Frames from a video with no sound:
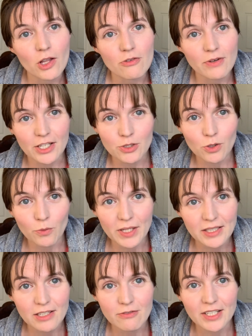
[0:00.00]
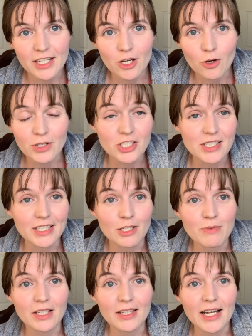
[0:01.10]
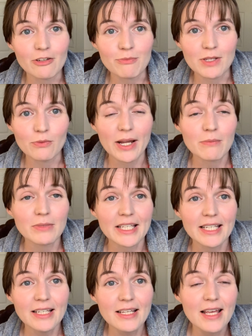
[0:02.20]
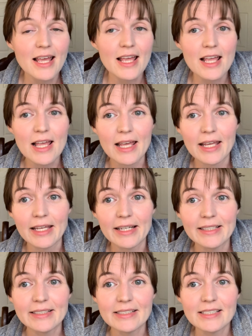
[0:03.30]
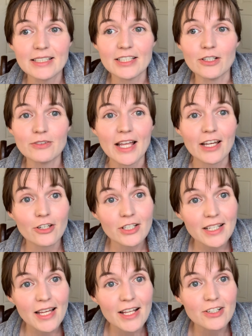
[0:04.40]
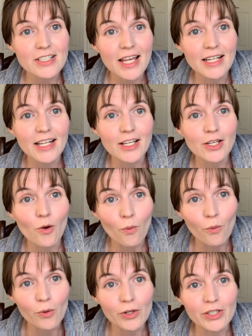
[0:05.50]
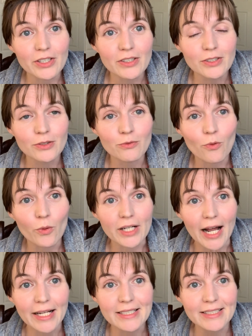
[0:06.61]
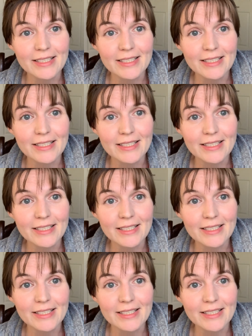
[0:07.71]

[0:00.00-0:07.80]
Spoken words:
If I do a weekly video, it's just gonna be a lot of me rambling, and, that could get entertaining or not.